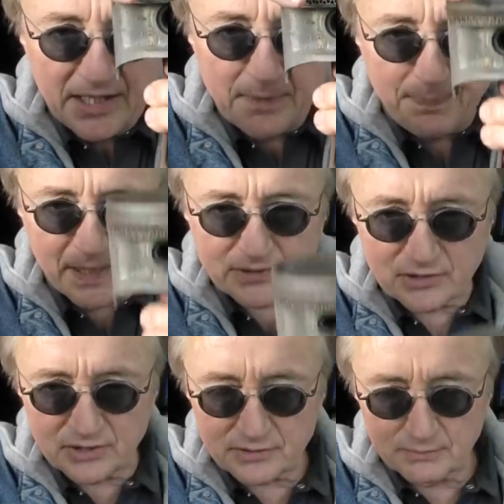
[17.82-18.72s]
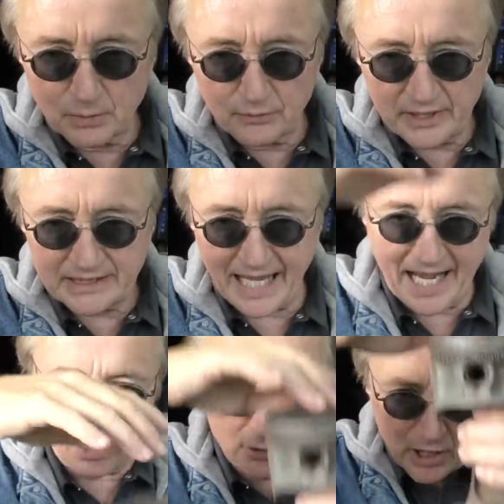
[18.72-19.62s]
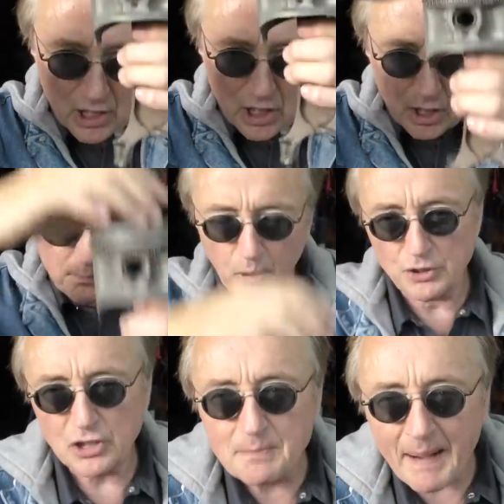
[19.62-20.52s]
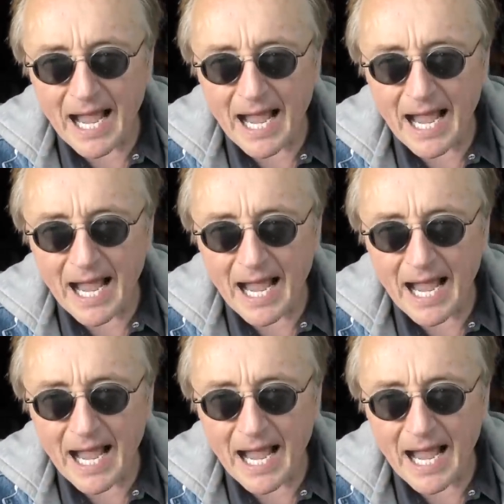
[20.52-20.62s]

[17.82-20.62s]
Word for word: and the pistons moving down, pushing